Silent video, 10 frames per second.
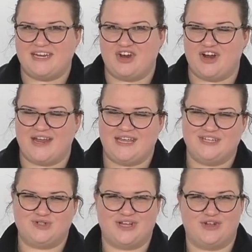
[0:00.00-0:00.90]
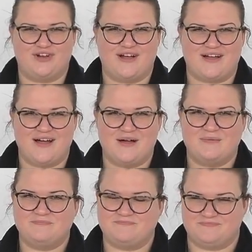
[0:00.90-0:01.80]
here at
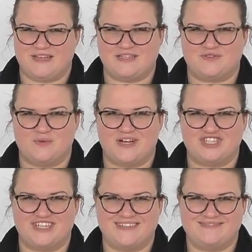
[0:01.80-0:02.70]
eTrailer.com. Thanks for watching.